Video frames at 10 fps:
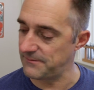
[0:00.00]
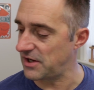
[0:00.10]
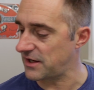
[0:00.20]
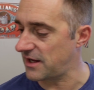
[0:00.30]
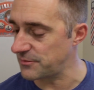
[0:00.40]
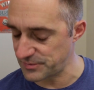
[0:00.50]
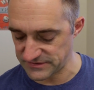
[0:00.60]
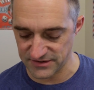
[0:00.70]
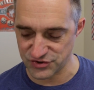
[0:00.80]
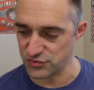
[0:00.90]
not
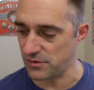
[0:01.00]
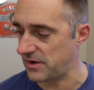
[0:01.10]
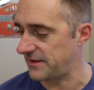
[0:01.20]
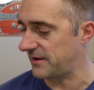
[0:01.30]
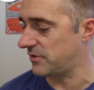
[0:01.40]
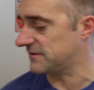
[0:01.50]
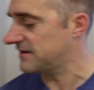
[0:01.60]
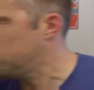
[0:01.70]
100% sure where that was.